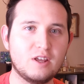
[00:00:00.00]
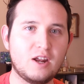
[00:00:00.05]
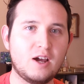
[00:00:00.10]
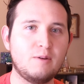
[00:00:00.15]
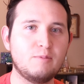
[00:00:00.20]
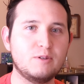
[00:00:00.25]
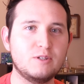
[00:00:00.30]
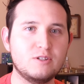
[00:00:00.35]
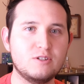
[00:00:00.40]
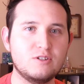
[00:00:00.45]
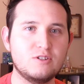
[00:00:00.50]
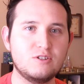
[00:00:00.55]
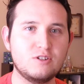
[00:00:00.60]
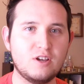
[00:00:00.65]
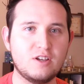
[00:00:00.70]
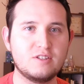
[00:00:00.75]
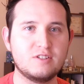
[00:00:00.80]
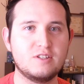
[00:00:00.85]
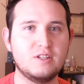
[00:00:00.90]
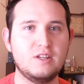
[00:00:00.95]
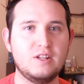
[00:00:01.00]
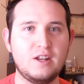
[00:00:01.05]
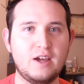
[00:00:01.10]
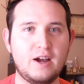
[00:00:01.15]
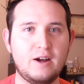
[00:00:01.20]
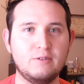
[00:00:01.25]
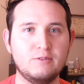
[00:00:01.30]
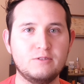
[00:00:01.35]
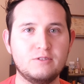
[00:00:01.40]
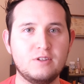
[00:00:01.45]
Konami just
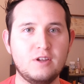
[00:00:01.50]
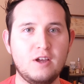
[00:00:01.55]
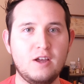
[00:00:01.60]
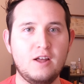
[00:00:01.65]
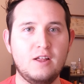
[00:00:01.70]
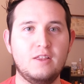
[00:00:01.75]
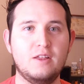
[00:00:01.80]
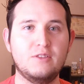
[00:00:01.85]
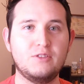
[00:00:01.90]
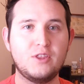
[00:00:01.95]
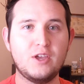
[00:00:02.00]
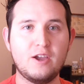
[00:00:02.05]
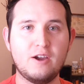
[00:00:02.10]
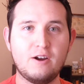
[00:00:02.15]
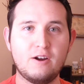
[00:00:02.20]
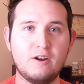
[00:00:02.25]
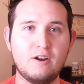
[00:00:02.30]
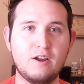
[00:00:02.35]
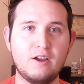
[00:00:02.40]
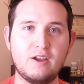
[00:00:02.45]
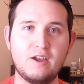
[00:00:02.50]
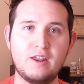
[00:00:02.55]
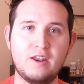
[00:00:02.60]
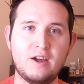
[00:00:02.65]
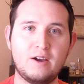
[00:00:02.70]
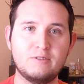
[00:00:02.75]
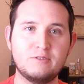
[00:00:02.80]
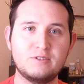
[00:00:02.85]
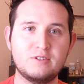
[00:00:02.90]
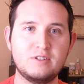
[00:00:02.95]
announced that they are
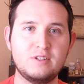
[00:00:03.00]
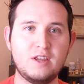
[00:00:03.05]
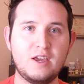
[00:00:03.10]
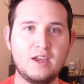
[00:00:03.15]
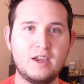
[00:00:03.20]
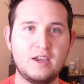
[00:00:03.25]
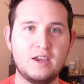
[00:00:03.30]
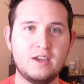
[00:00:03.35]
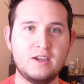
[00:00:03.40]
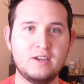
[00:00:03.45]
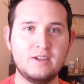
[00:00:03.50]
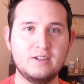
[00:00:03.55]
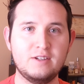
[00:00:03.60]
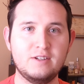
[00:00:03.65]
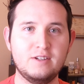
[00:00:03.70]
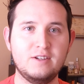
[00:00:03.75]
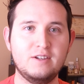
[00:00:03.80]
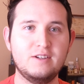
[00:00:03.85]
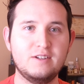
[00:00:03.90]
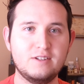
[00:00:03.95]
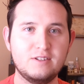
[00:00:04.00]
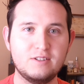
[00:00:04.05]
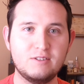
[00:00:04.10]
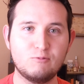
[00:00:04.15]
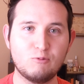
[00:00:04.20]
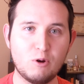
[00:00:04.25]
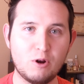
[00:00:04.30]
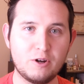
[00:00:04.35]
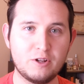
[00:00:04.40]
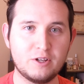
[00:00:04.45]
announcing a
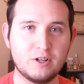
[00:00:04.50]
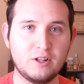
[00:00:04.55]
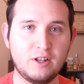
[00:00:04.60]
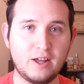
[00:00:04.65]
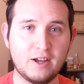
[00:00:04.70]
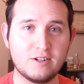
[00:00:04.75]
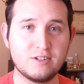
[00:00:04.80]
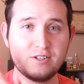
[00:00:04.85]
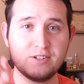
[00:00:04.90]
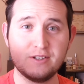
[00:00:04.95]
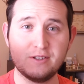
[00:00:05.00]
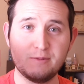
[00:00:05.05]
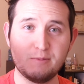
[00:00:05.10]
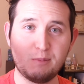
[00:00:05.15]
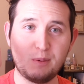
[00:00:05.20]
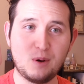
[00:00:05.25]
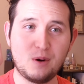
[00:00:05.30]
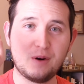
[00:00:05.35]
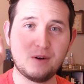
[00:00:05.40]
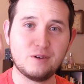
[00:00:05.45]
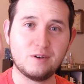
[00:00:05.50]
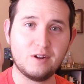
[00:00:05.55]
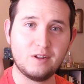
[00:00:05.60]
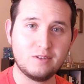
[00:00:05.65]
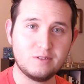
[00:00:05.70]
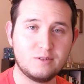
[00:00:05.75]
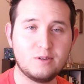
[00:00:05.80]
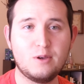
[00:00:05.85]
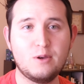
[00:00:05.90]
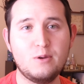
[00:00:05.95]
Rarity Collection Part
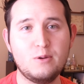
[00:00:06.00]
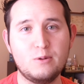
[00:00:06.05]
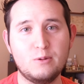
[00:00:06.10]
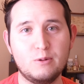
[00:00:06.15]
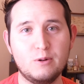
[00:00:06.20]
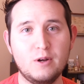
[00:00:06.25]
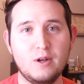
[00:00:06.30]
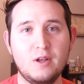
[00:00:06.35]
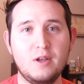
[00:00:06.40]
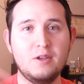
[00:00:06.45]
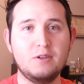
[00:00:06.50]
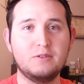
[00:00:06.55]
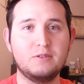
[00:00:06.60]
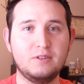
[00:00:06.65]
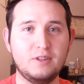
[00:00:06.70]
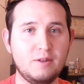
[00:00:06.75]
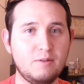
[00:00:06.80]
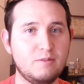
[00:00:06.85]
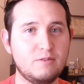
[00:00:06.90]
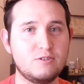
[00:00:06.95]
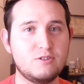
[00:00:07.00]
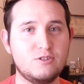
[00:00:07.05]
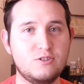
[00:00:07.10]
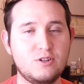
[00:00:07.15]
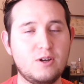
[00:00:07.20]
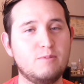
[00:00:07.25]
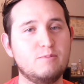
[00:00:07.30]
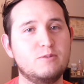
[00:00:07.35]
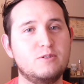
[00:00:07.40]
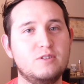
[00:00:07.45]
2. So let's
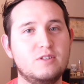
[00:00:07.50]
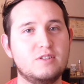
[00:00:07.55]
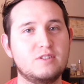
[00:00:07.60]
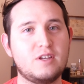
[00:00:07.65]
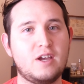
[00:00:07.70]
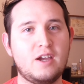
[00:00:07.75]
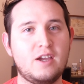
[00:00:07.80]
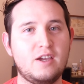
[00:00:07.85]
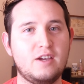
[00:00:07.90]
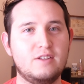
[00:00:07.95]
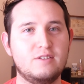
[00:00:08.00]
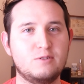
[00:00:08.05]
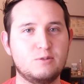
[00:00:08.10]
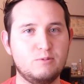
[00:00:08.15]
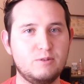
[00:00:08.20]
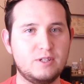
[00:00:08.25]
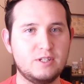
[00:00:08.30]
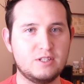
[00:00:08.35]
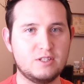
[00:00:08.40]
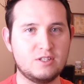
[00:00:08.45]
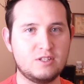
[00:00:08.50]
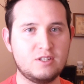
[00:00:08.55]
jump to the site so we can